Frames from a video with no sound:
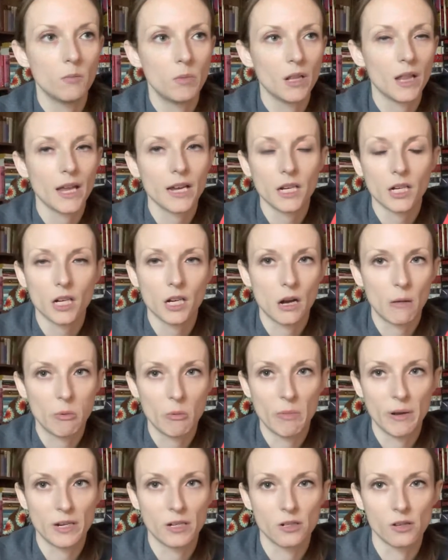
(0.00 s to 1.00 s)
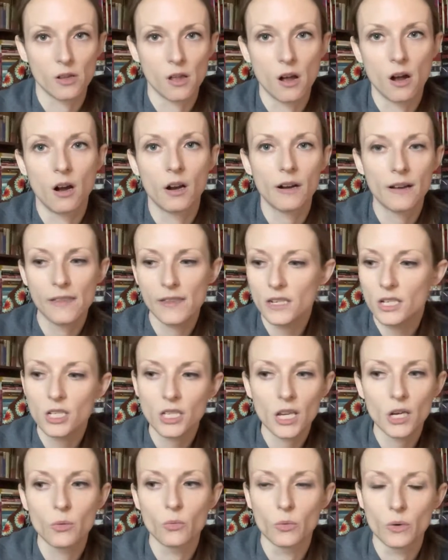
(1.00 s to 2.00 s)
be like a couple pages long and they just
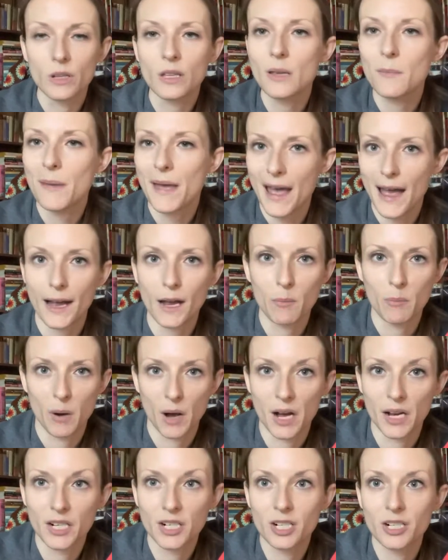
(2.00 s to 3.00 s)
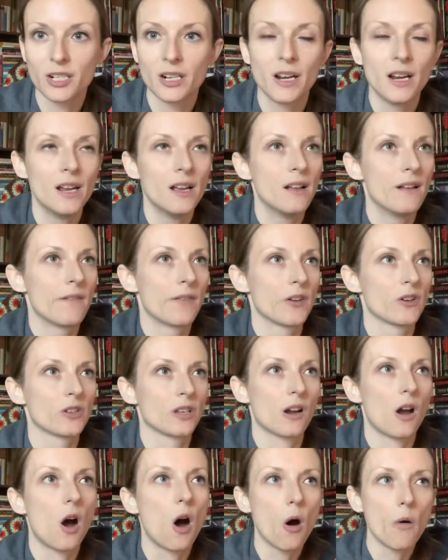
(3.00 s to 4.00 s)
like really pack a punch. there's
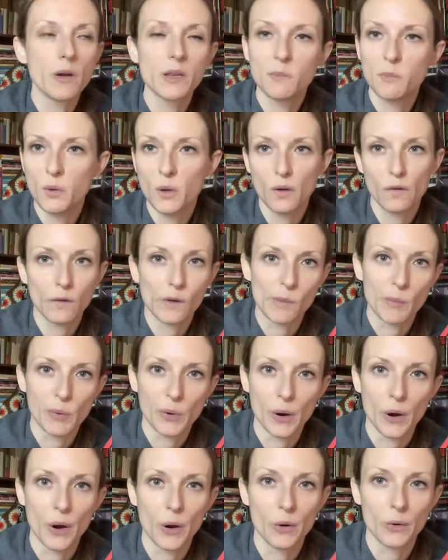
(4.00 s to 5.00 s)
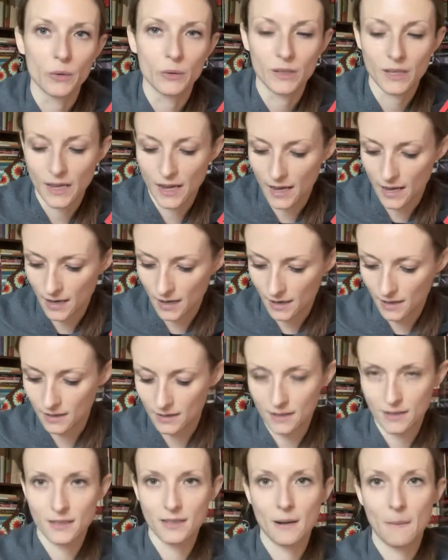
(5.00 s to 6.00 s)
like always beautiful prose
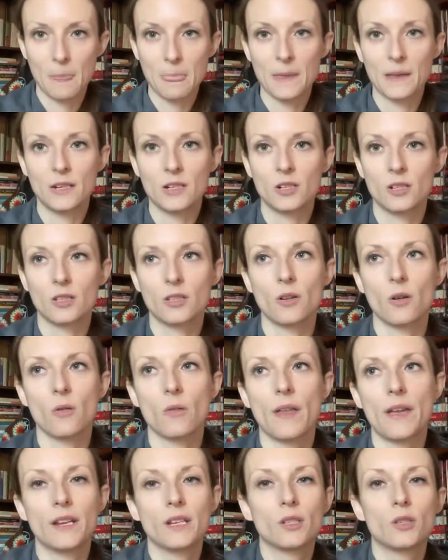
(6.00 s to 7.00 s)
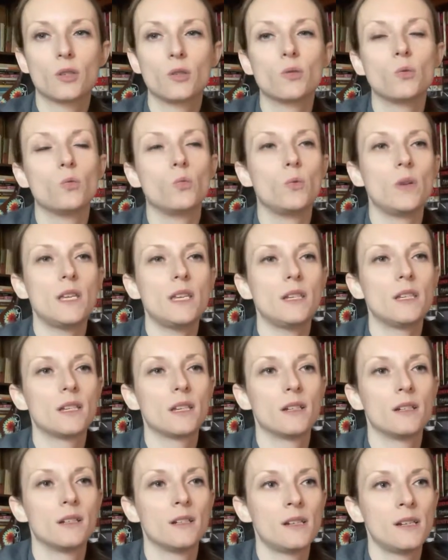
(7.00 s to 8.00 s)
and something just so like sweet.
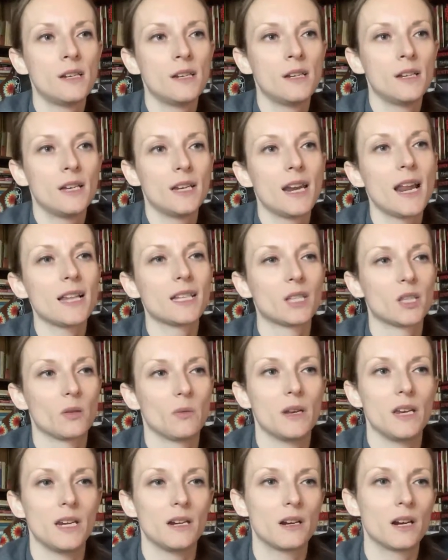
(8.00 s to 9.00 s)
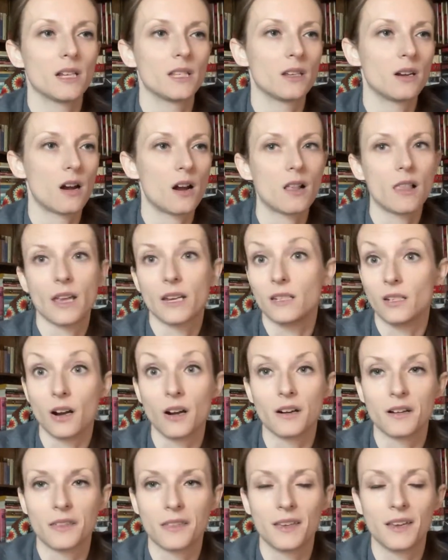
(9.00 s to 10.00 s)
Not sweet, because there are like
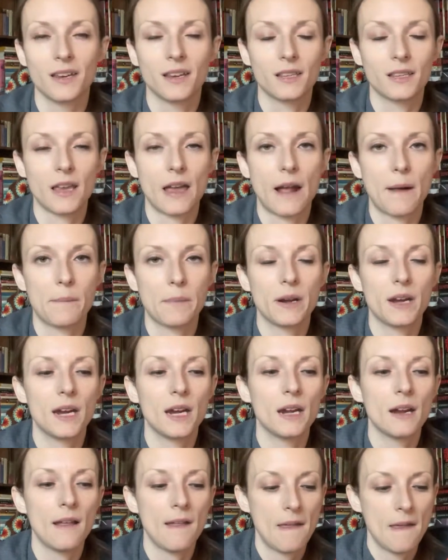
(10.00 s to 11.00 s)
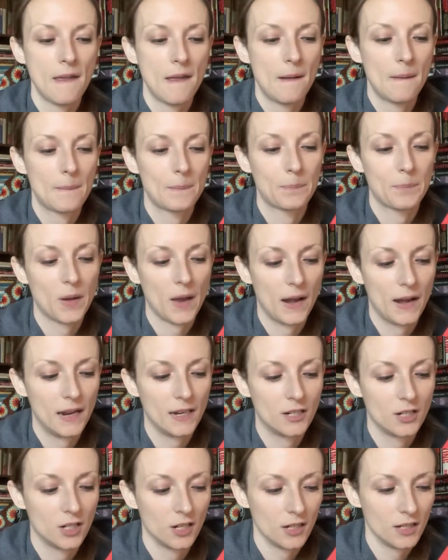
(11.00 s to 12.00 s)
dark things happening, but
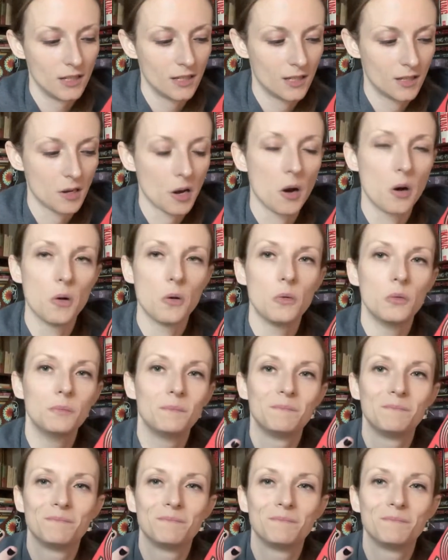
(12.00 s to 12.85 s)
it's just so